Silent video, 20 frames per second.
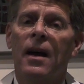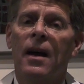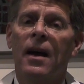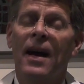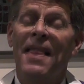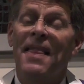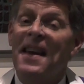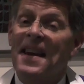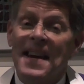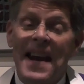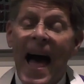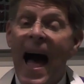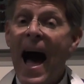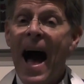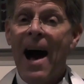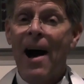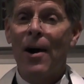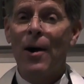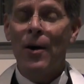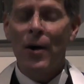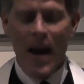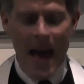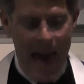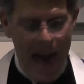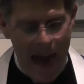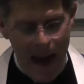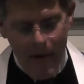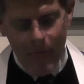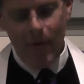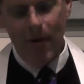and that now
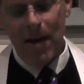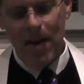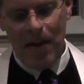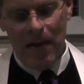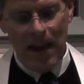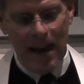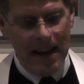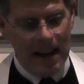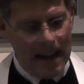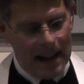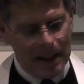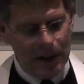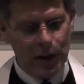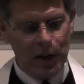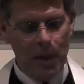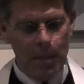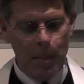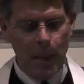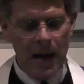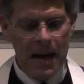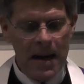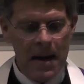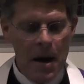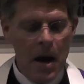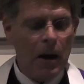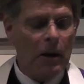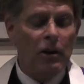everything can simply